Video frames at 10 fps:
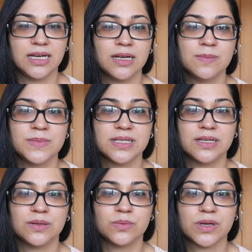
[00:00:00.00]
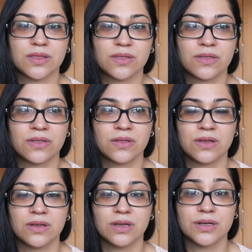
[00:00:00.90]
And he comes in with
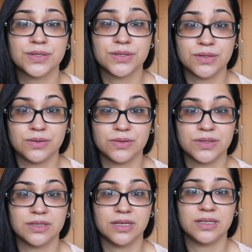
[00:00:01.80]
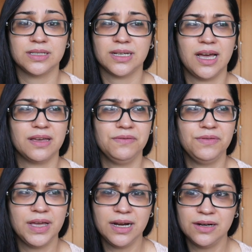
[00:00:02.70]
a suit and a tie,
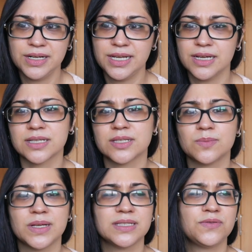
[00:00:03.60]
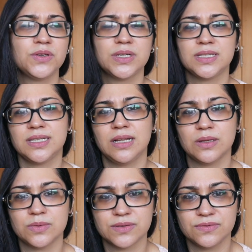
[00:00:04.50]
very expensive. You could
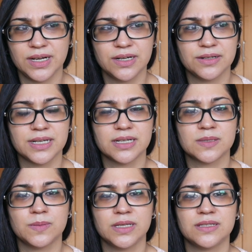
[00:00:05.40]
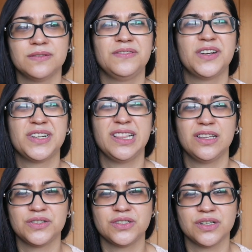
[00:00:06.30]
tell it was very expensive, very
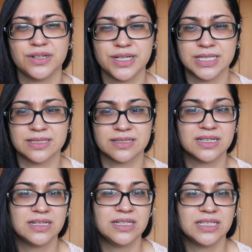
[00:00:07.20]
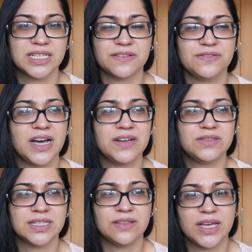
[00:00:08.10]
luxurious, like a
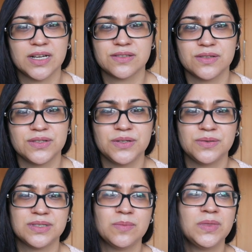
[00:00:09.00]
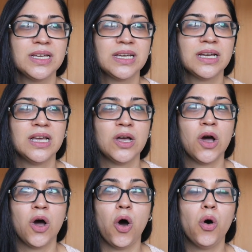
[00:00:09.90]
five, ten thousand suit, something
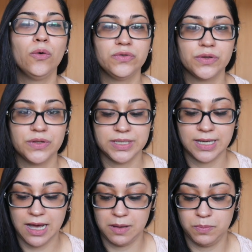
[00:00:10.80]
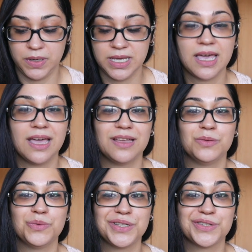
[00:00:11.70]
over the top
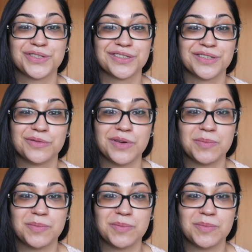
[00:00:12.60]
again, which